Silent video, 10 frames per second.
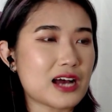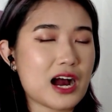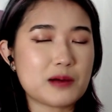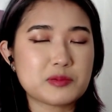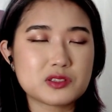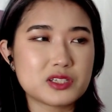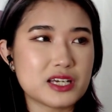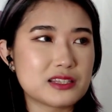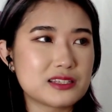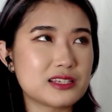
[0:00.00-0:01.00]
absolutely
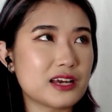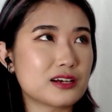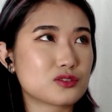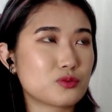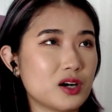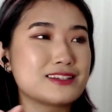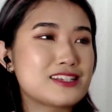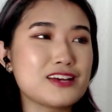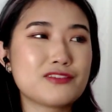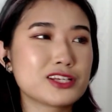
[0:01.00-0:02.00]
insane as well.
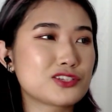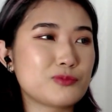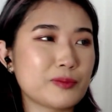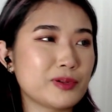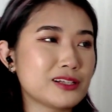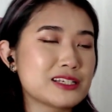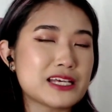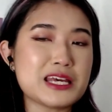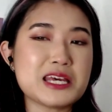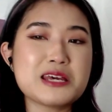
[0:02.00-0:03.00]
Saving this to my playlist
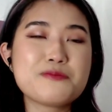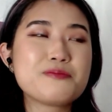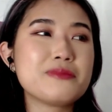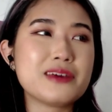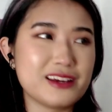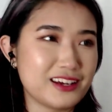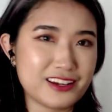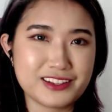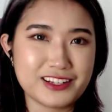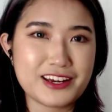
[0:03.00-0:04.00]

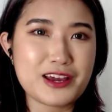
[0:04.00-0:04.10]
immediately.